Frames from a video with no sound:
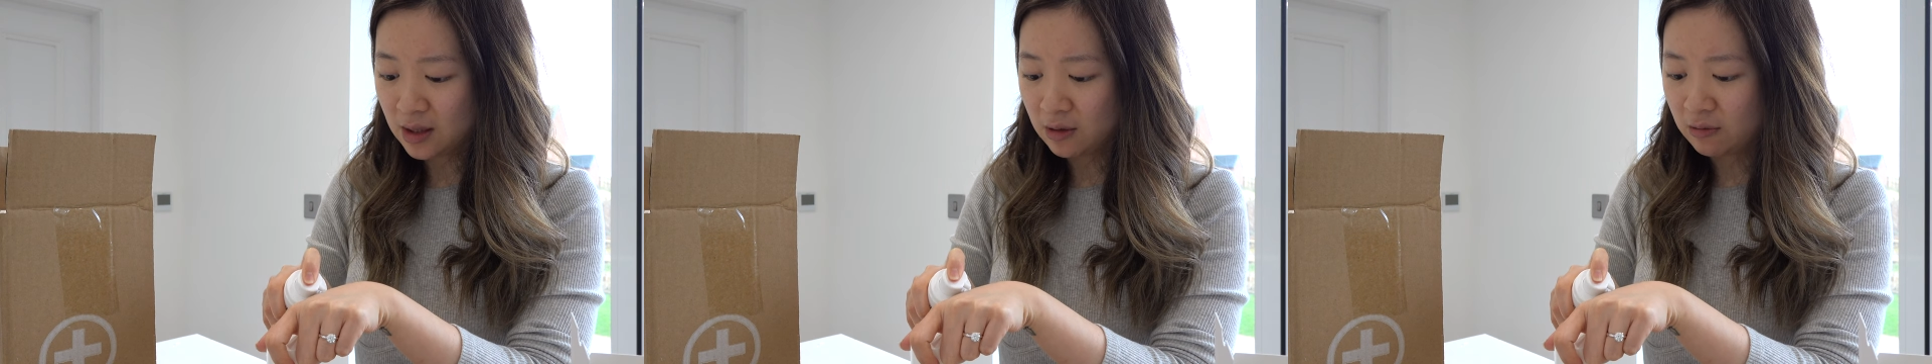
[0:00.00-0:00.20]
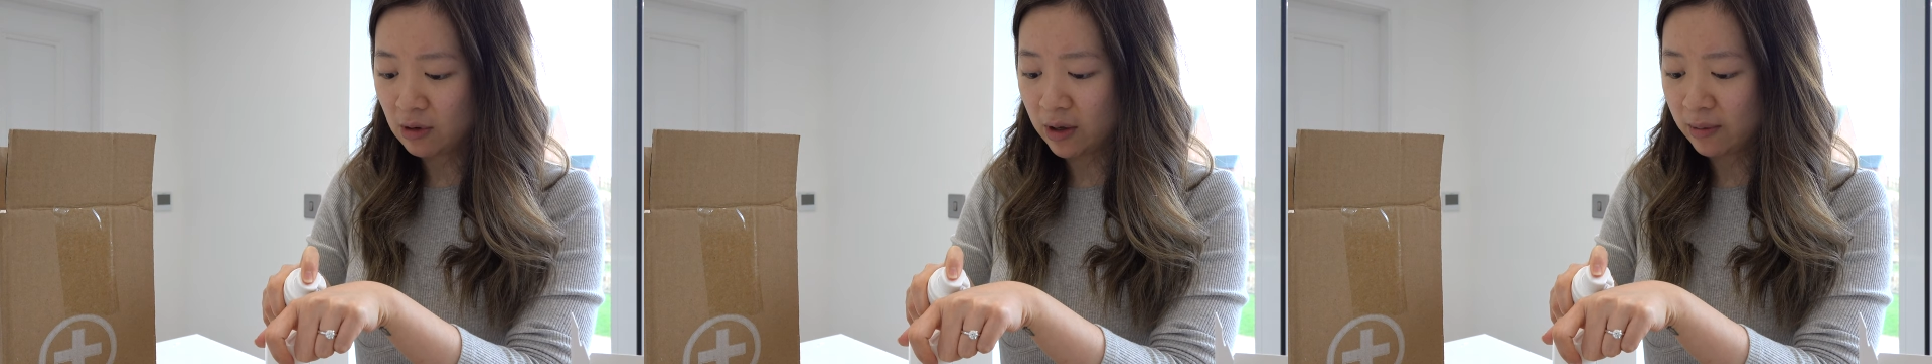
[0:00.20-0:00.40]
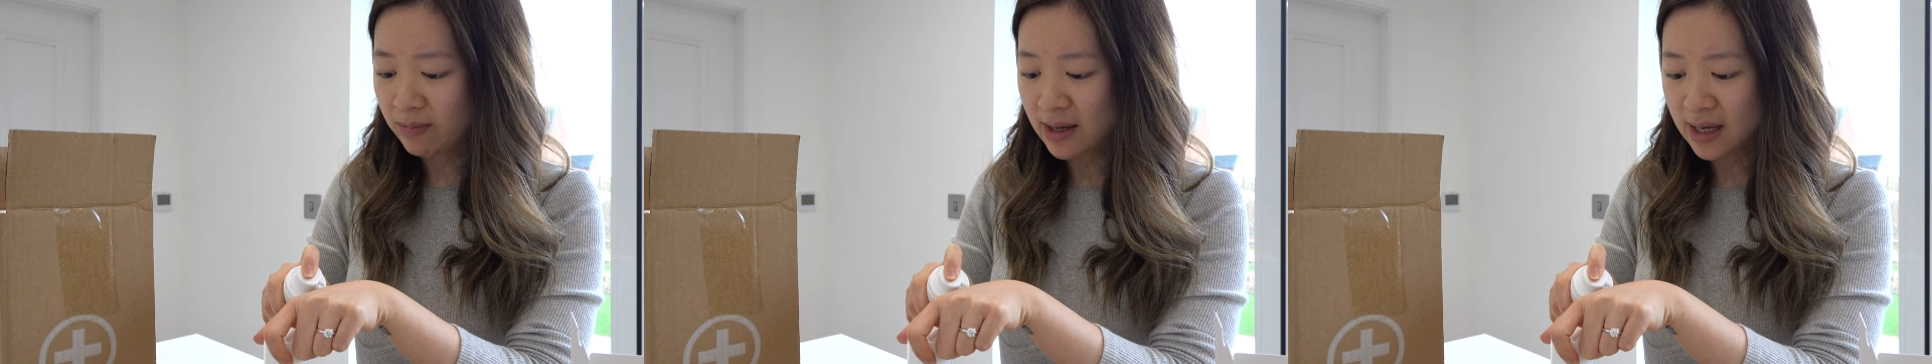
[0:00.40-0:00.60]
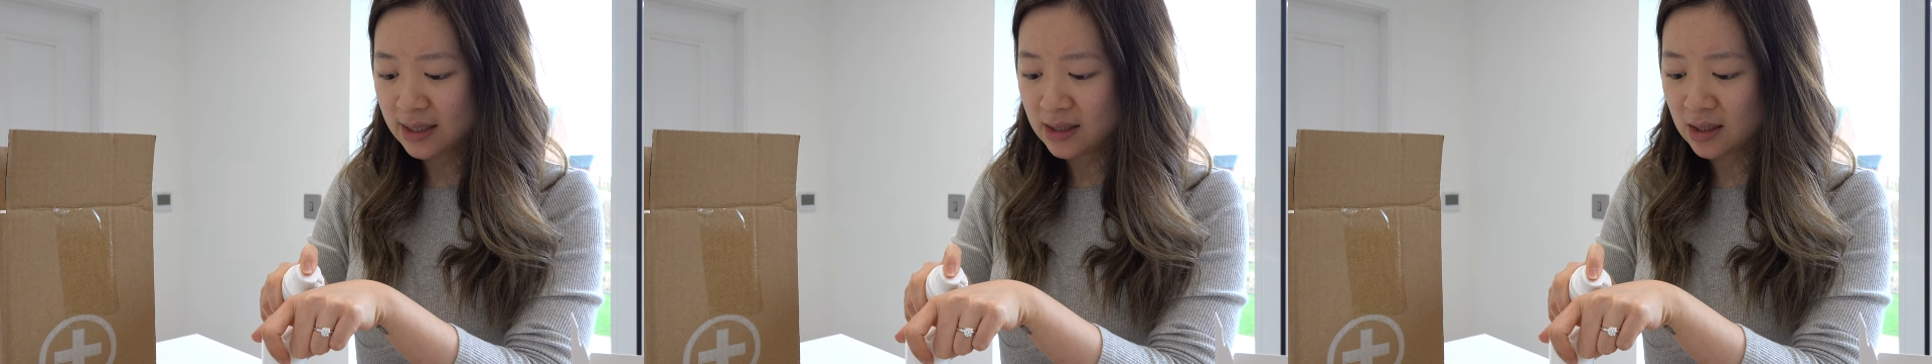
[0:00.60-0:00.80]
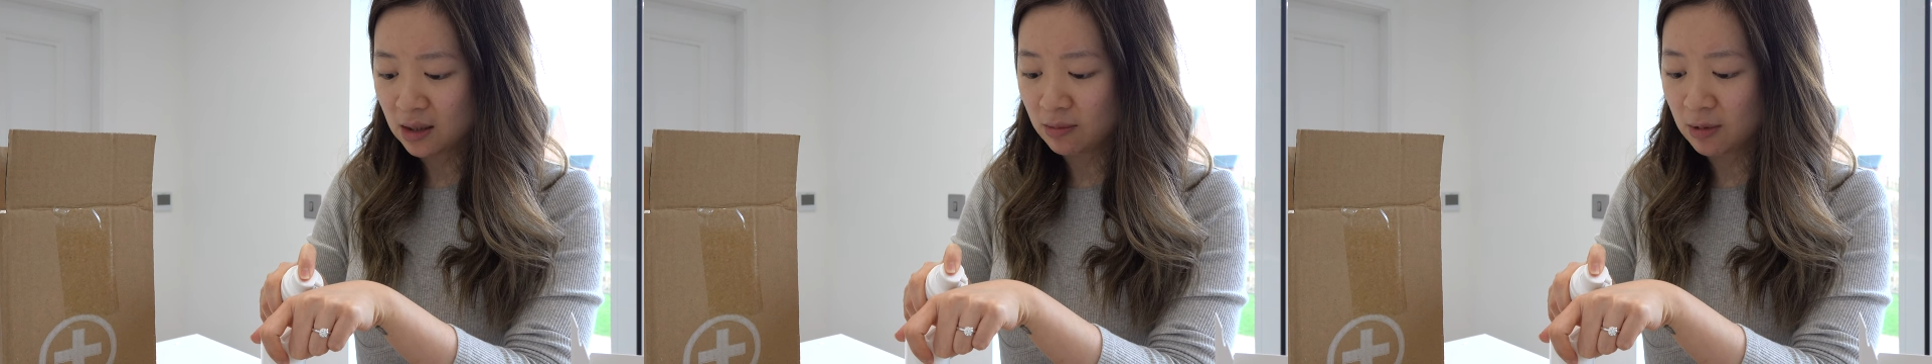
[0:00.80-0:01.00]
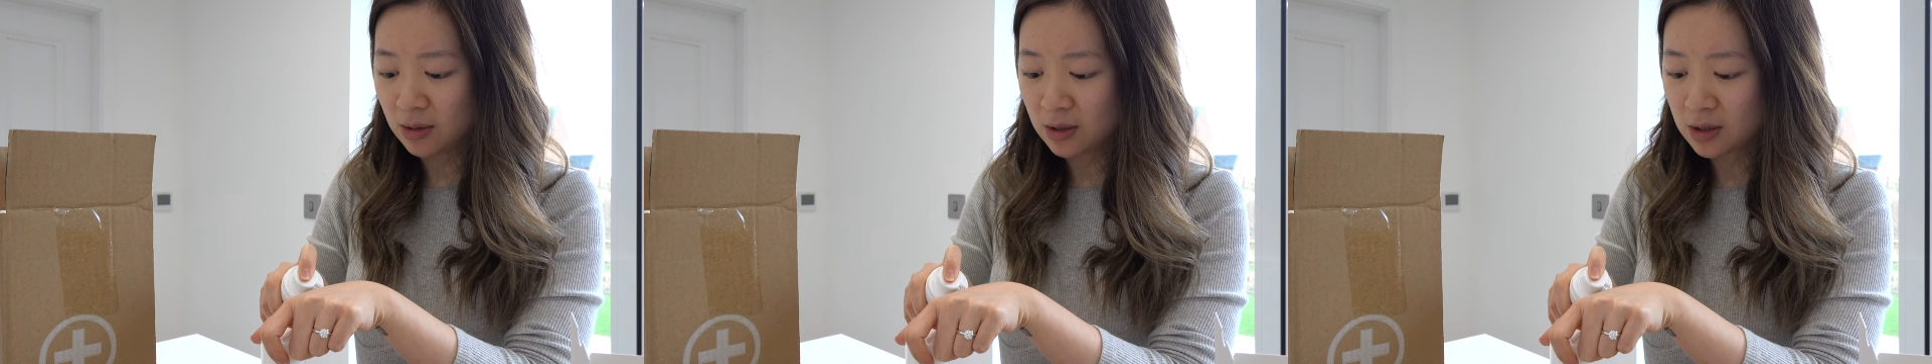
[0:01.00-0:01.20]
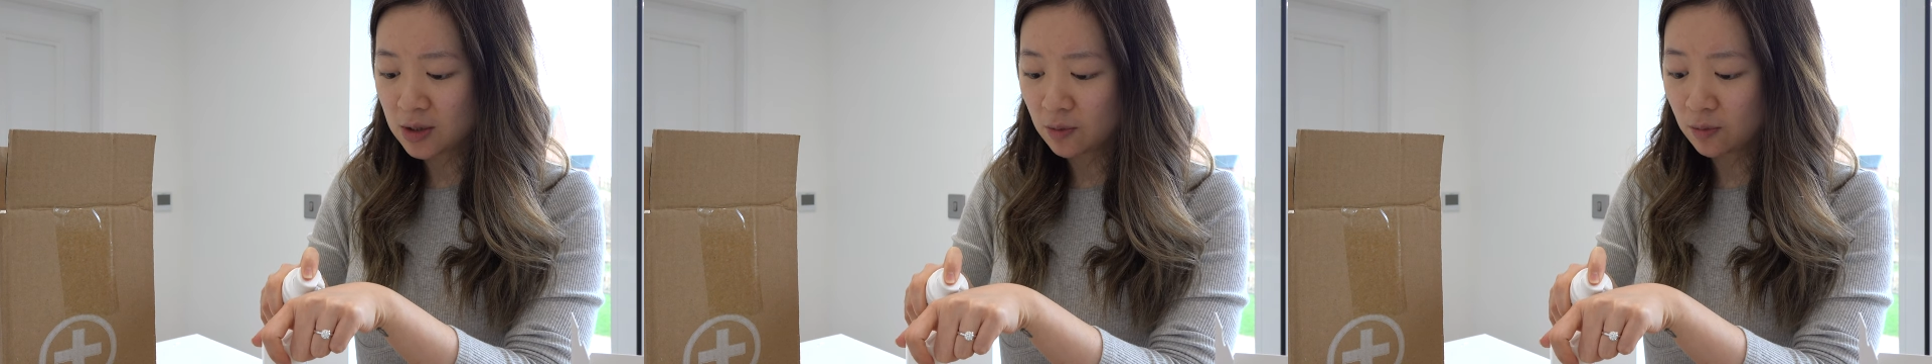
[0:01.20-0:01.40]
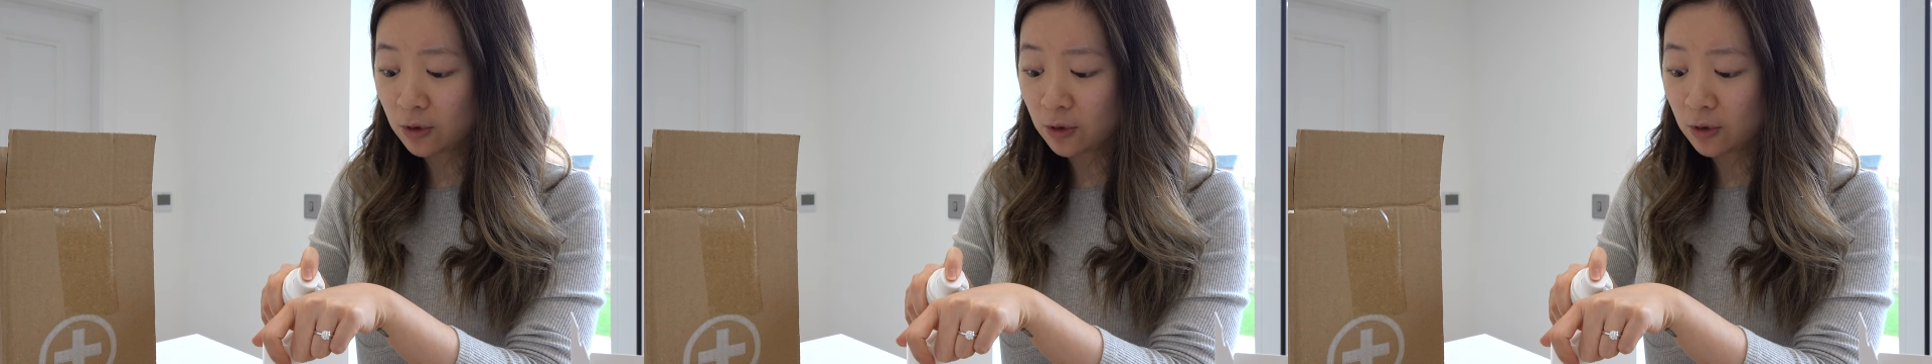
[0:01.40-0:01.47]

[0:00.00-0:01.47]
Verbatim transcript: very plastic because